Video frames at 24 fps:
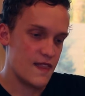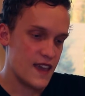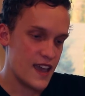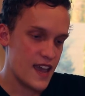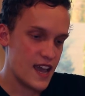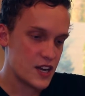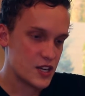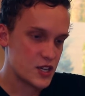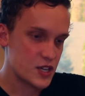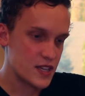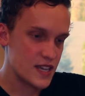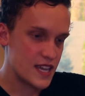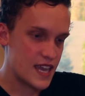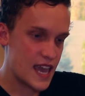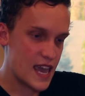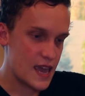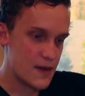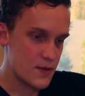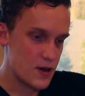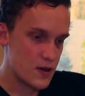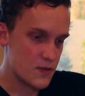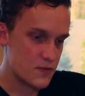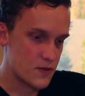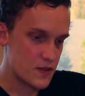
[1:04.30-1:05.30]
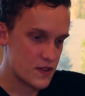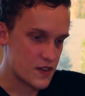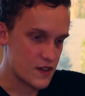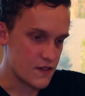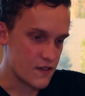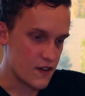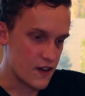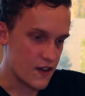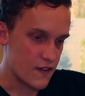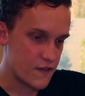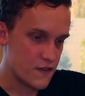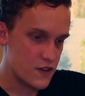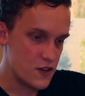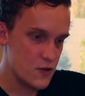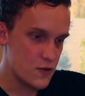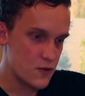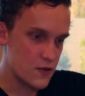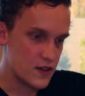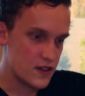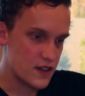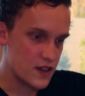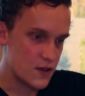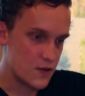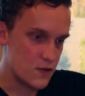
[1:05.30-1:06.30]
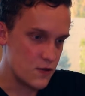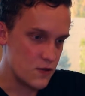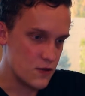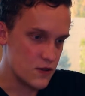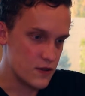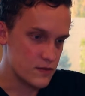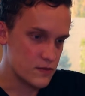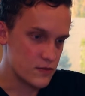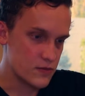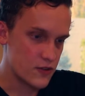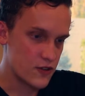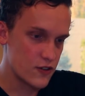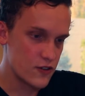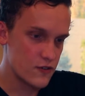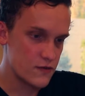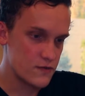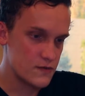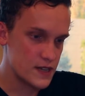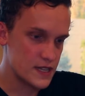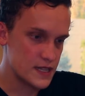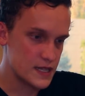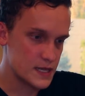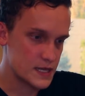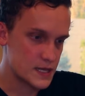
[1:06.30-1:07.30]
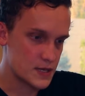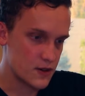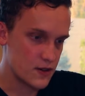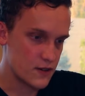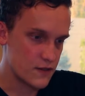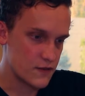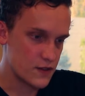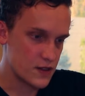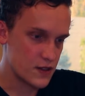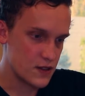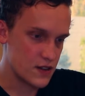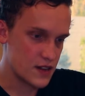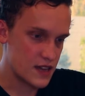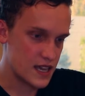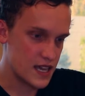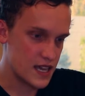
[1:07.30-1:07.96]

they actually came up with a few really cool improvements. So if we look